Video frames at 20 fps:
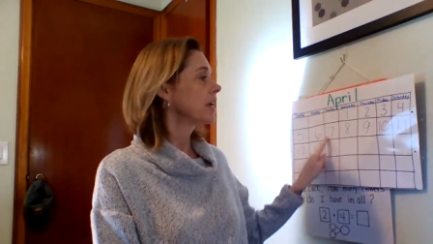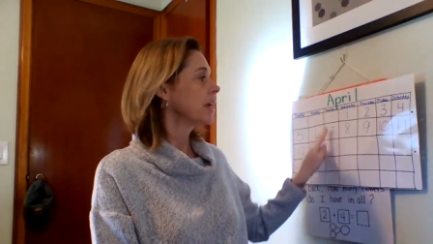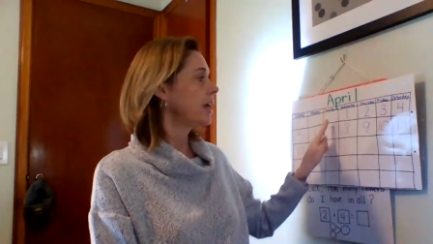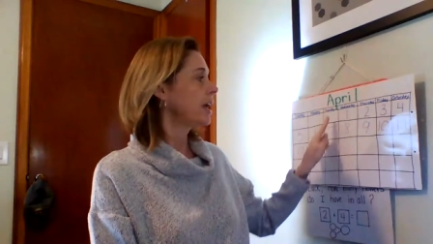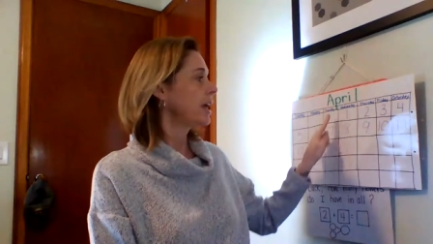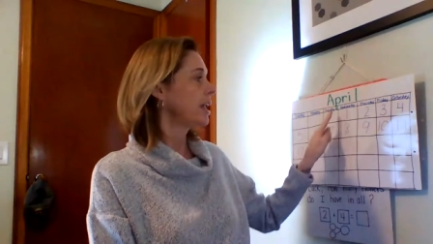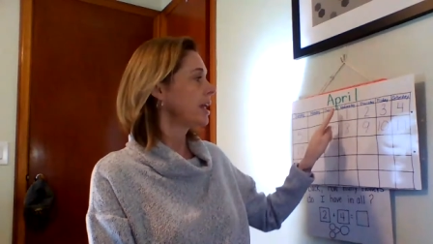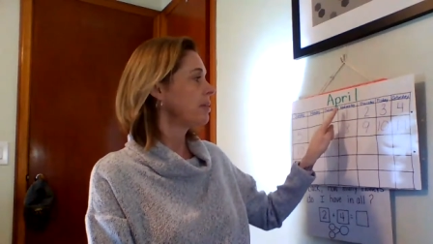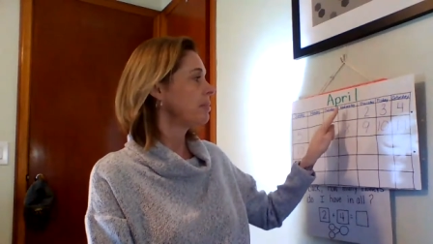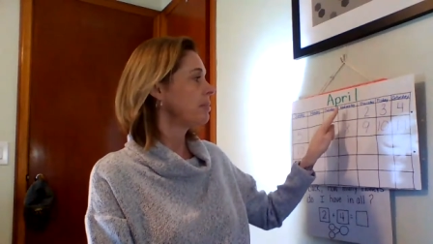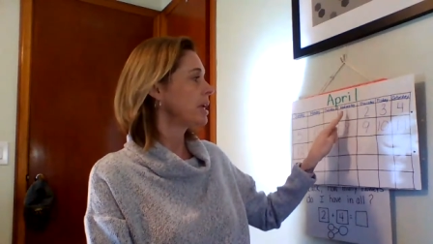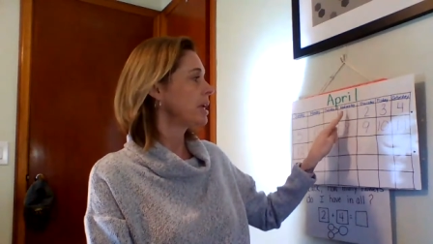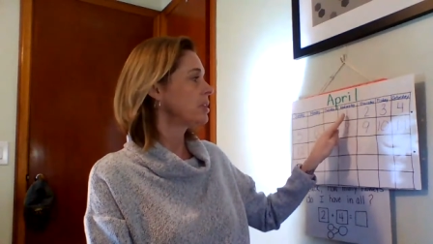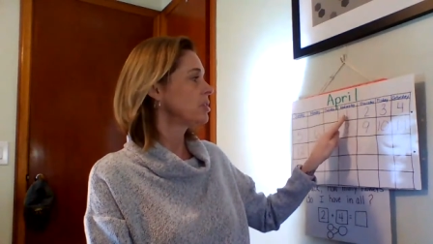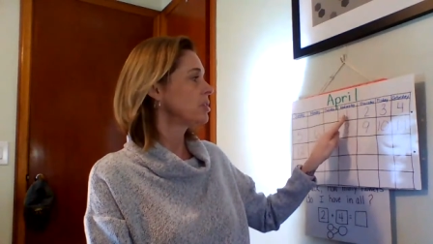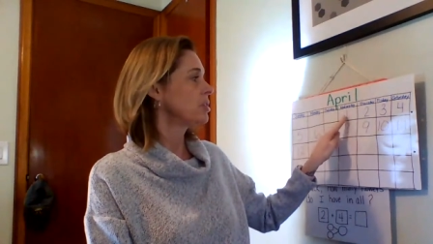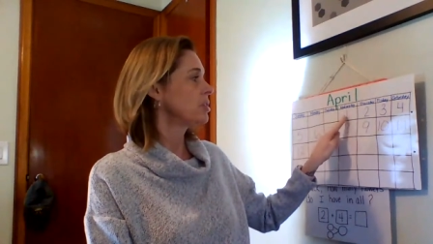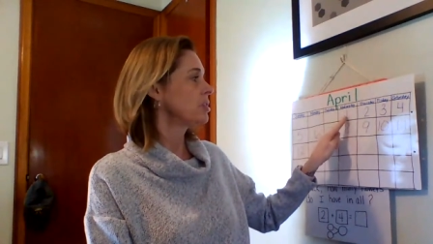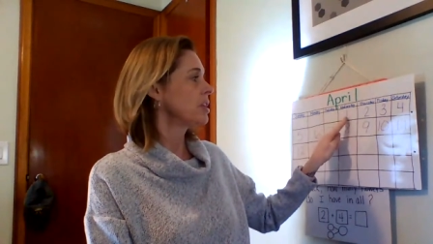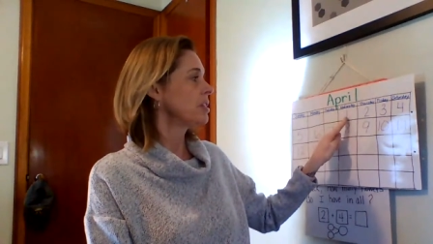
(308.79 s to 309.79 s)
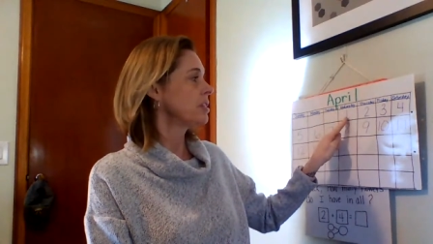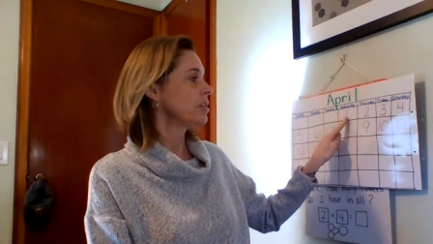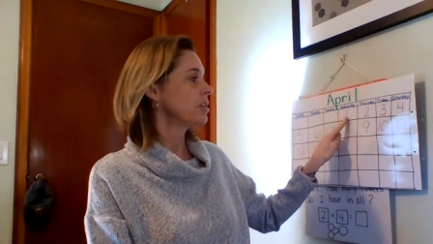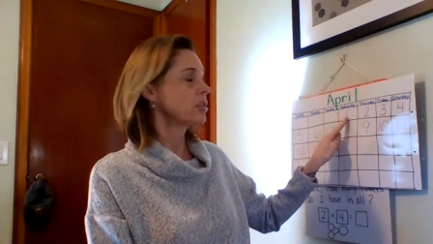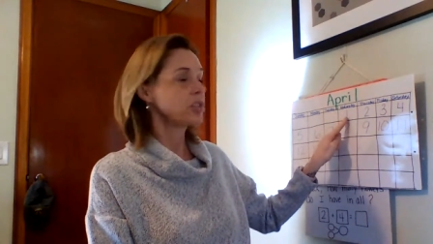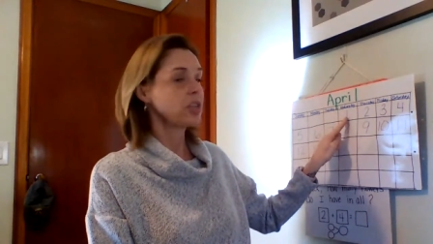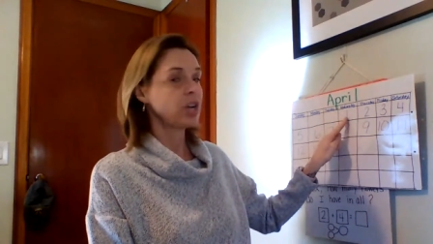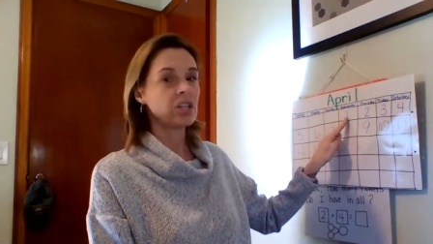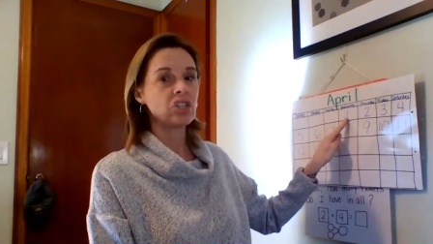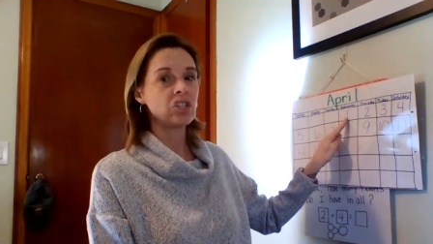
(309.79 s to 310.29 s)
and I make sure that they're
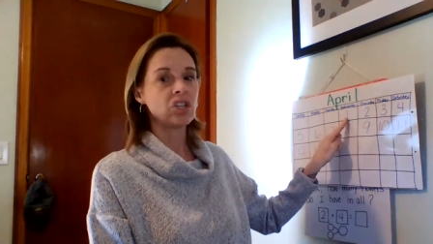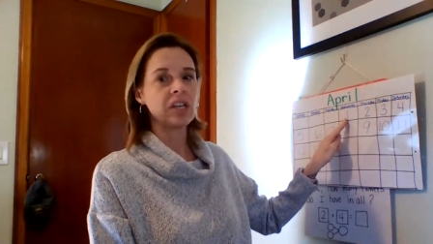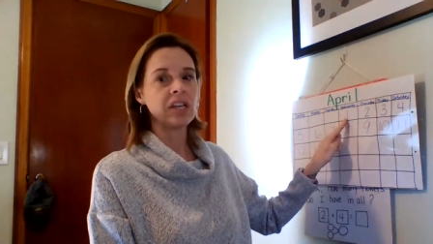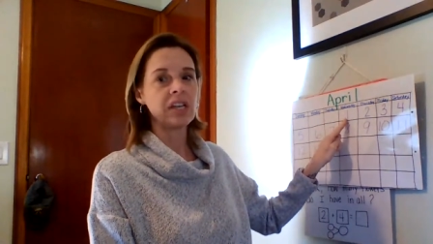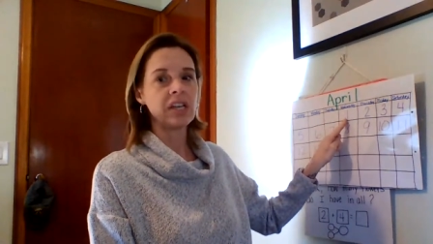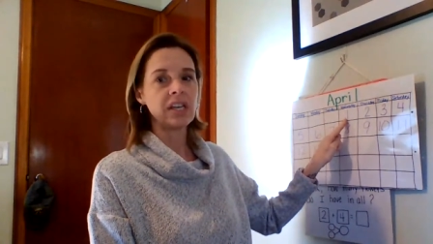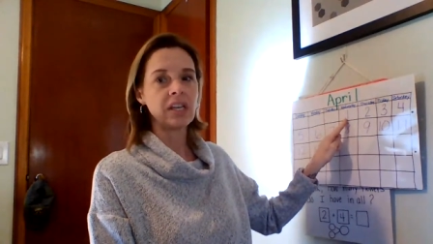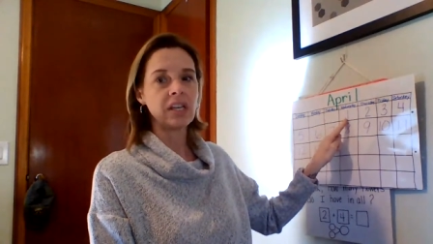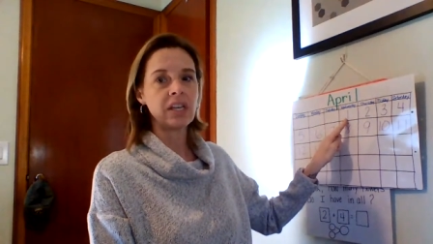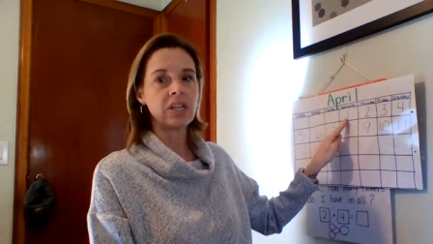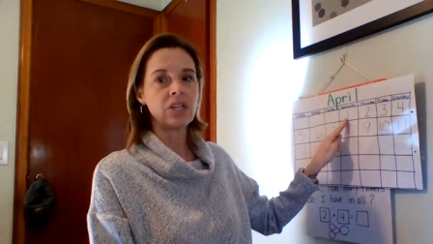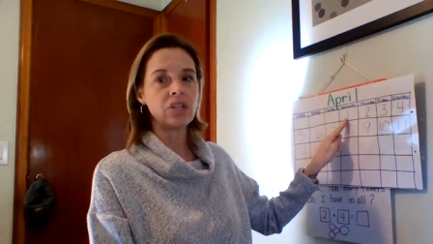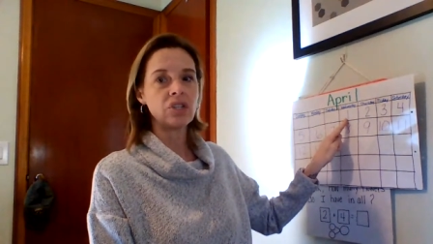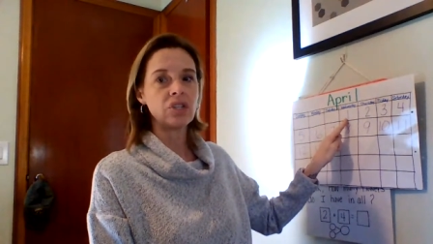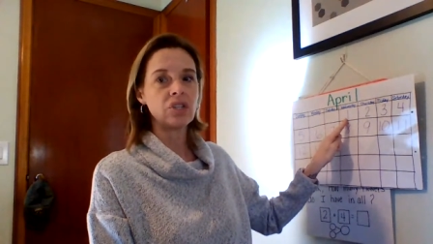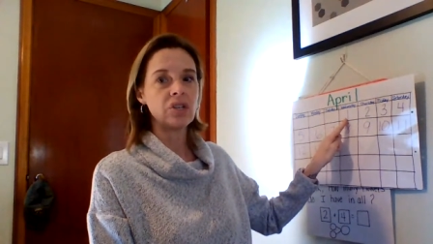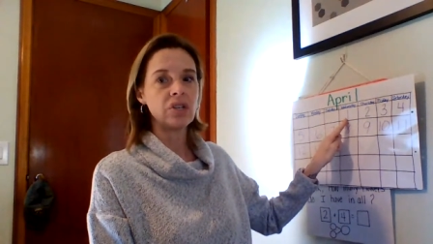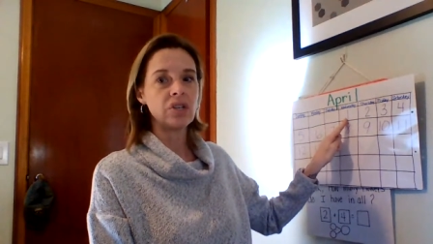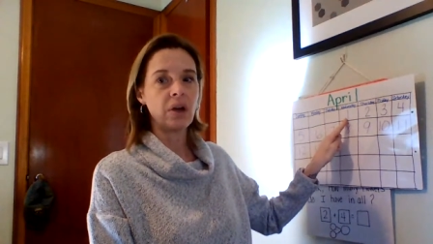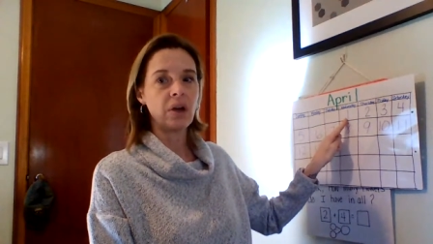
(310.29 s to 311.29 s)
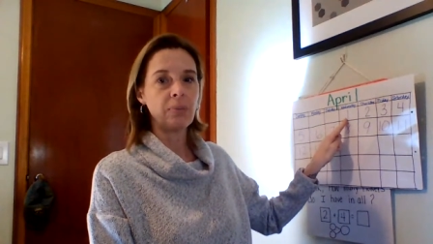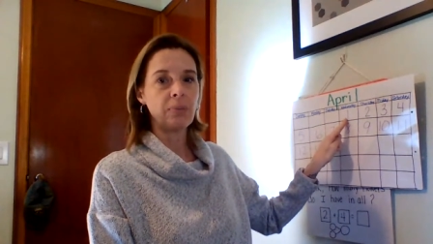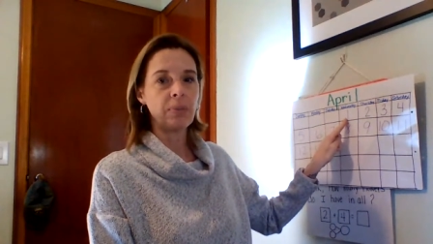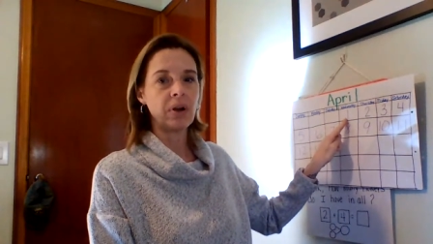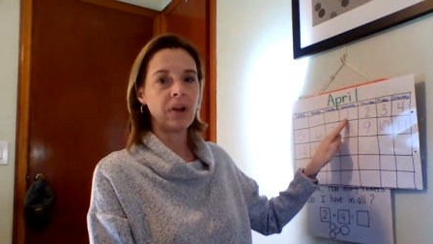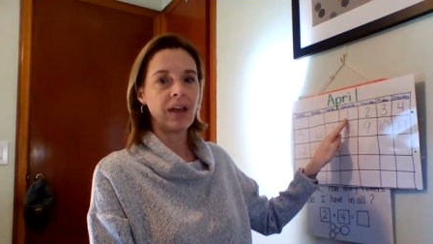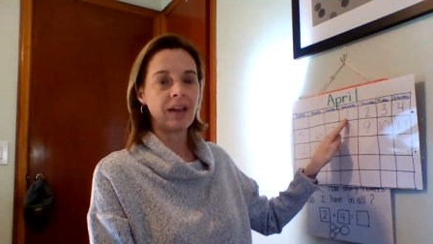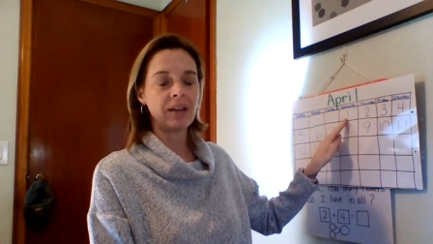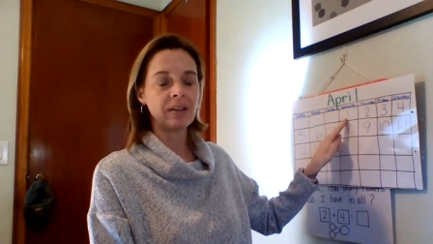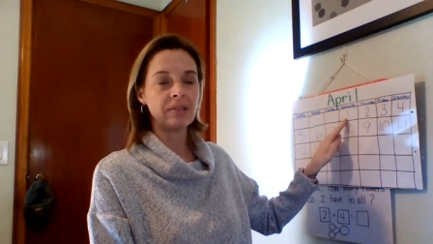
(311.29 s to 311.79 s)
touching each number
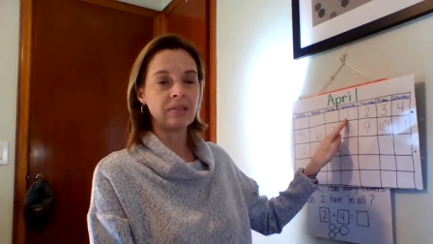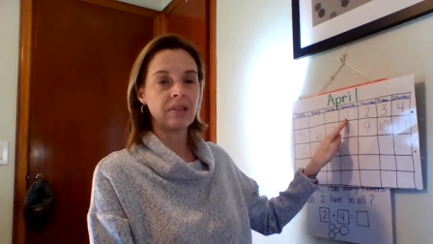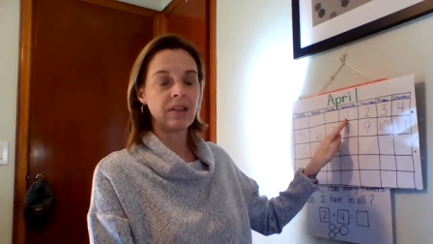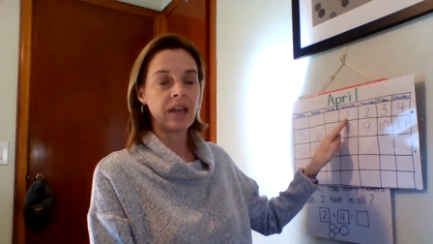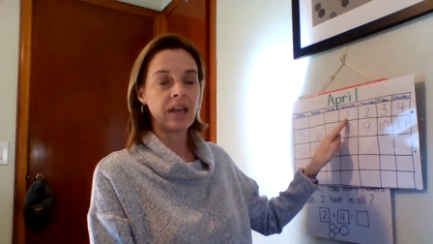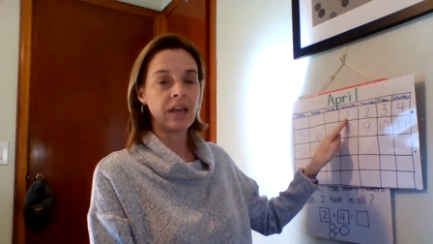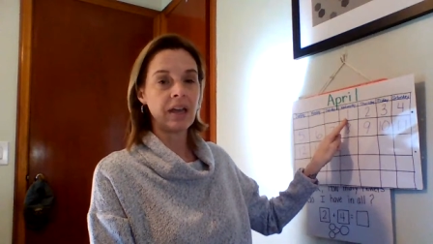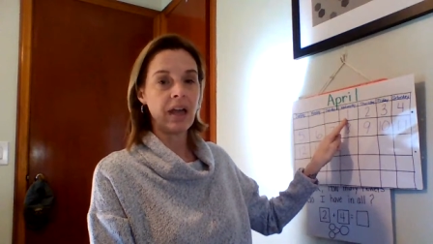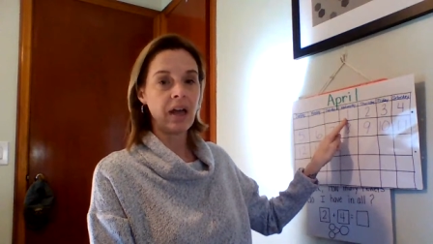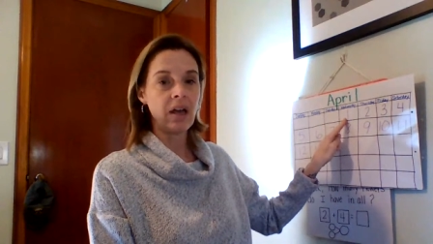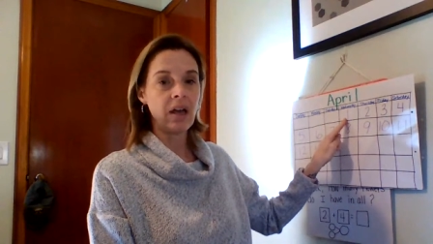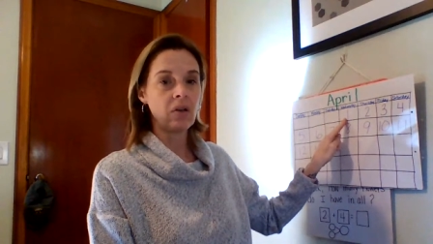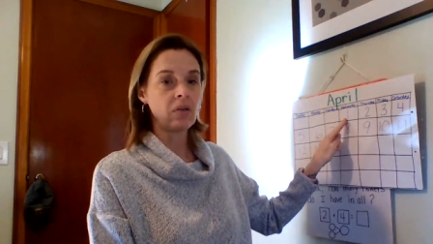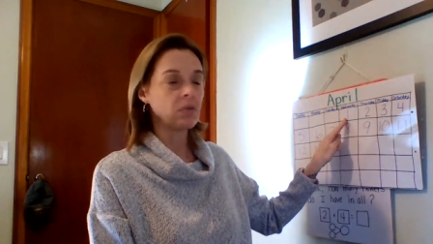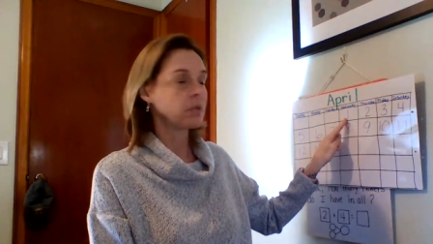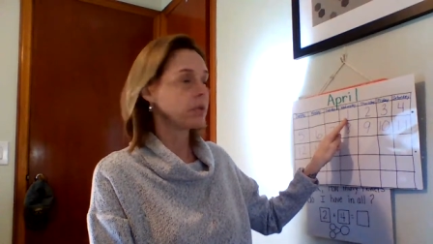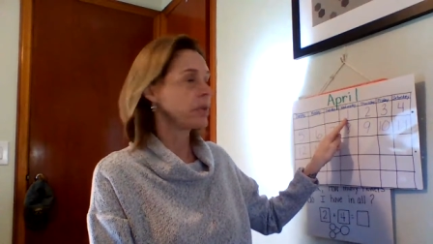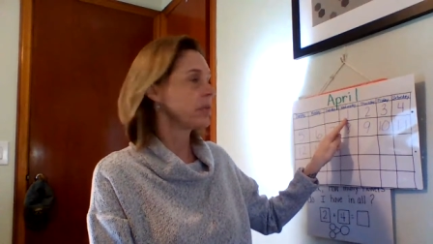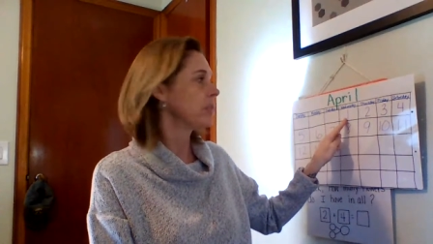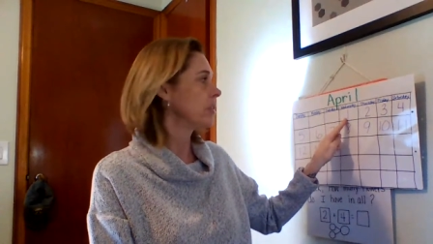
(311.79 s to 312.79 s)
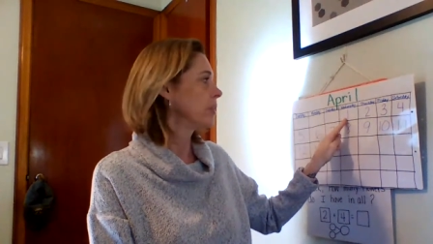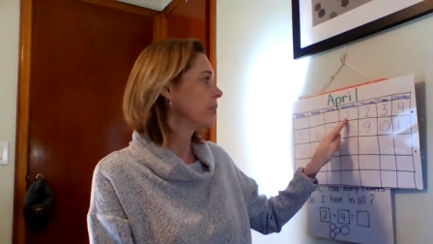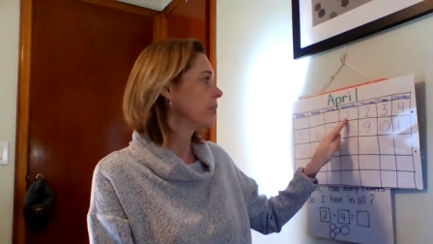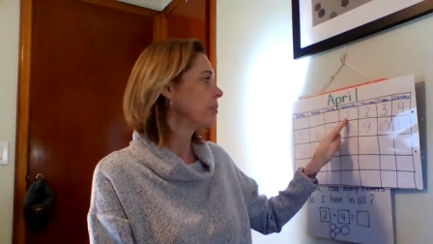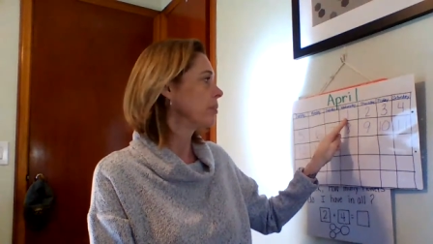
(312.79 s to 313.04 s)
as they count with their